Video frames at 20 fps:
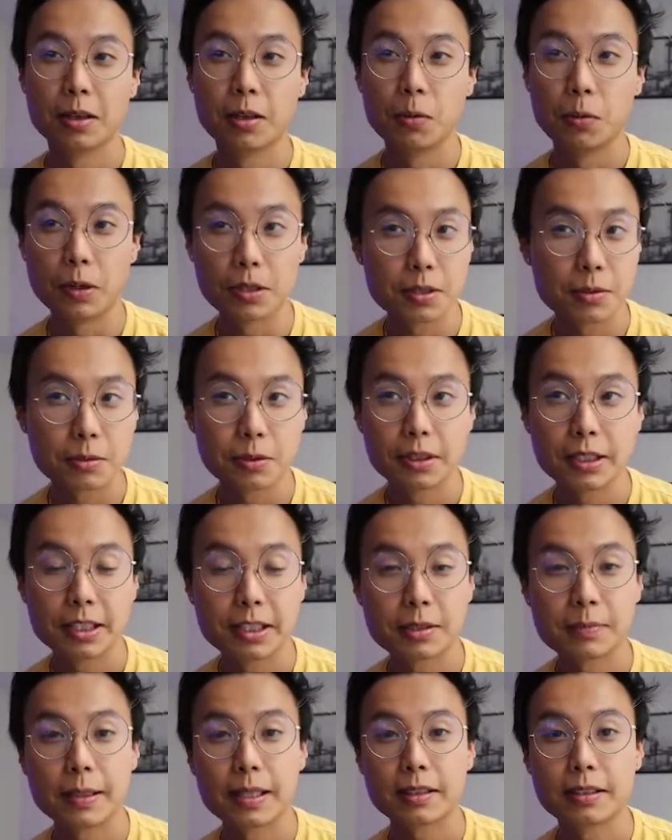Wasn't really
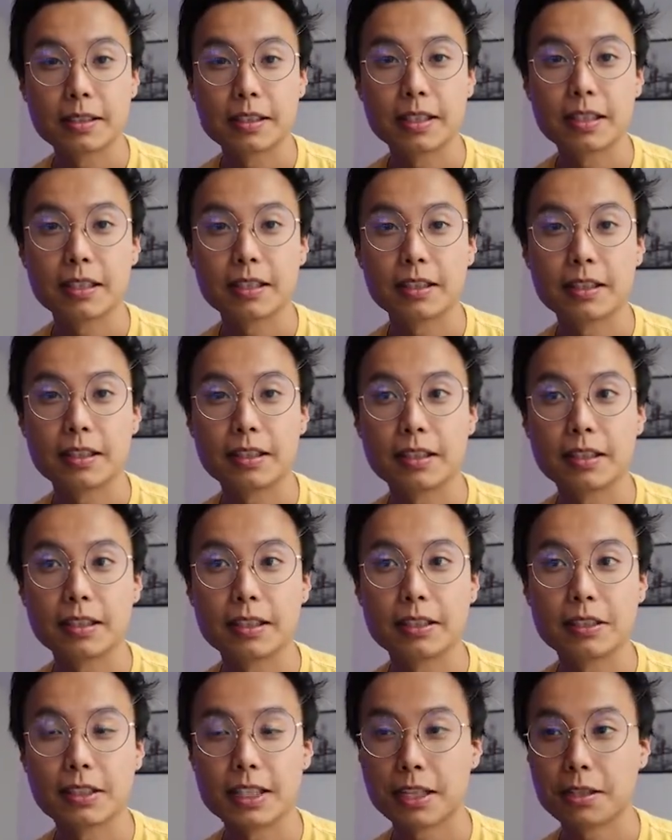expecting
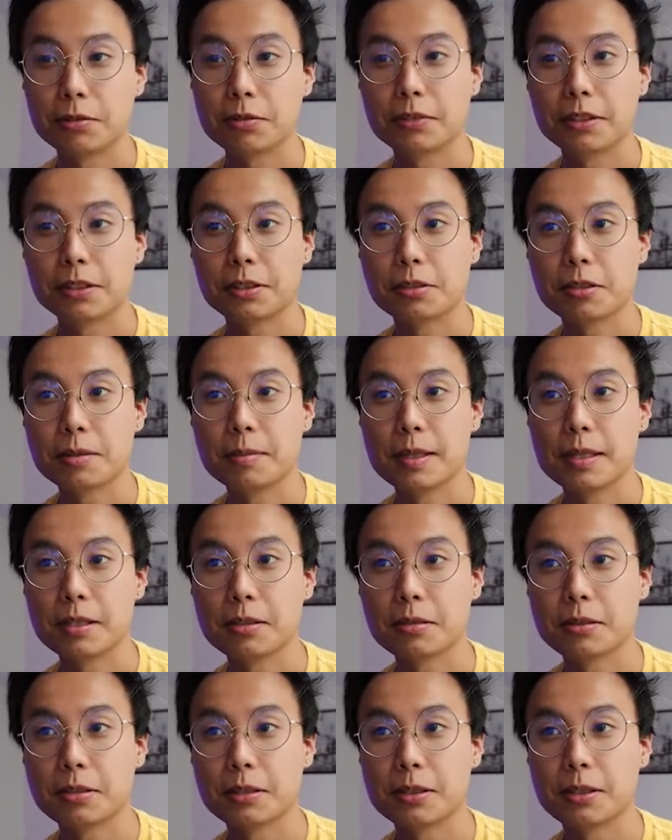the Shadow Victory
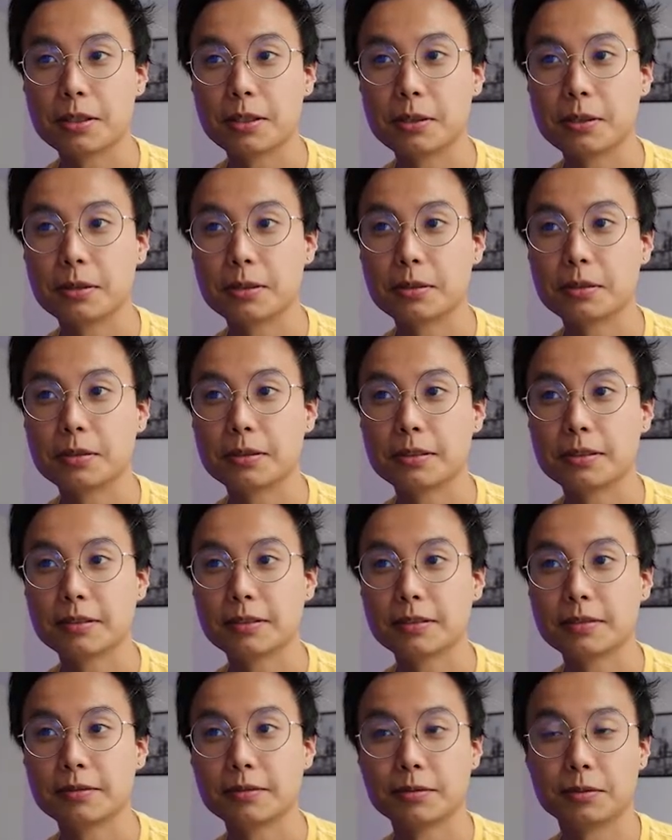Bell, so
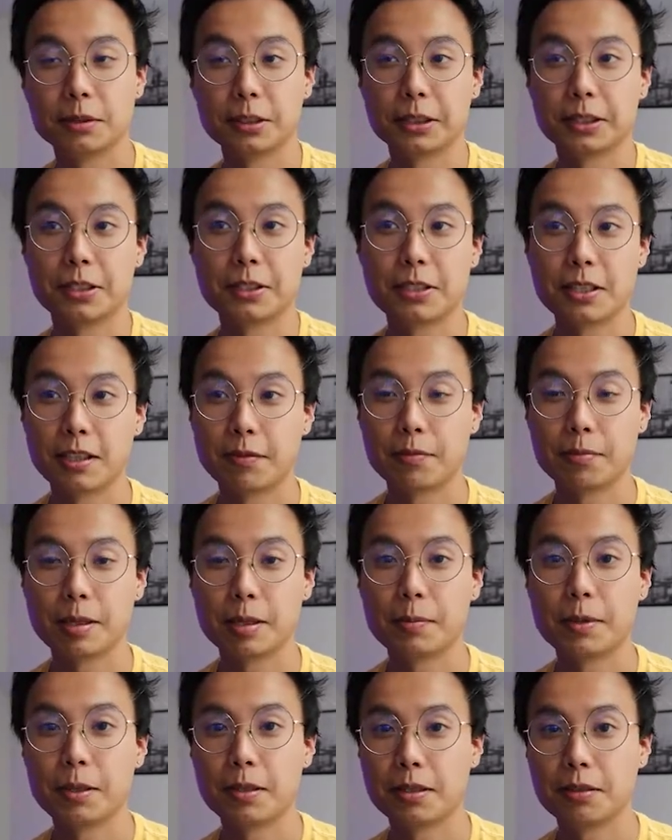really good job for my
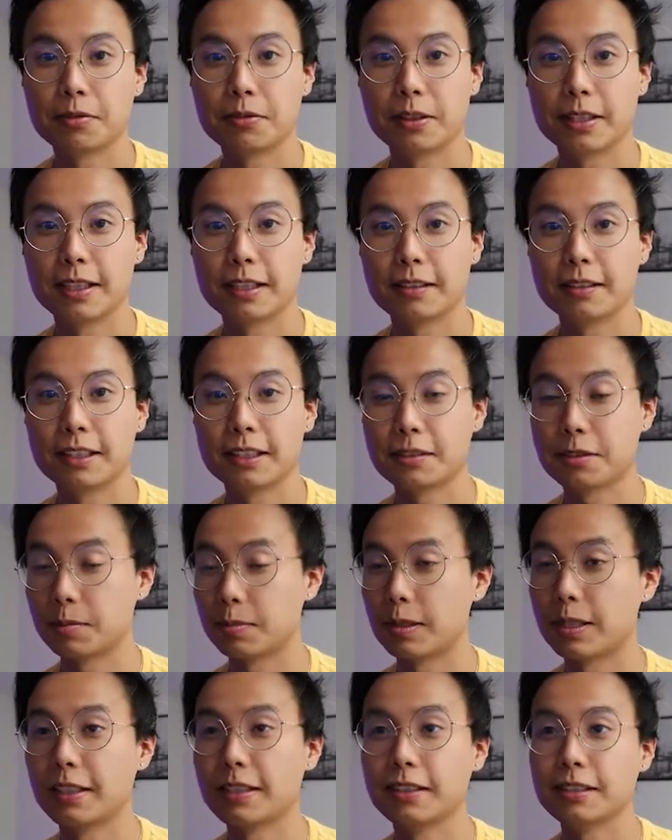opponent for that
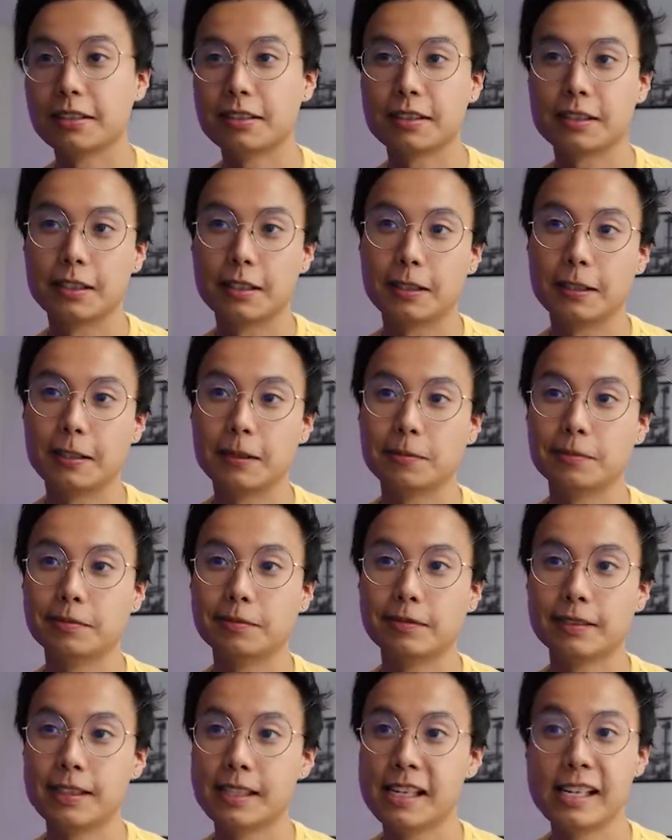surprise.
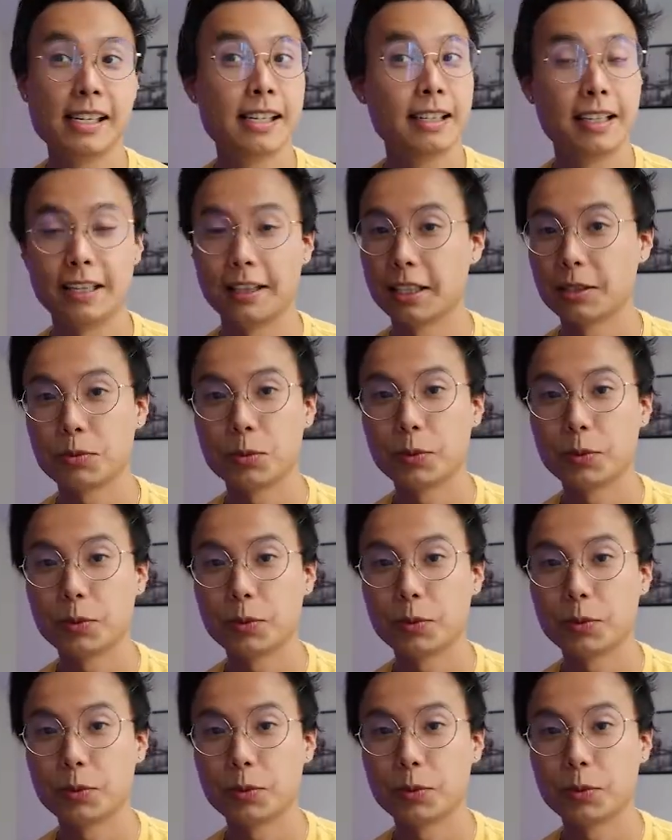And that's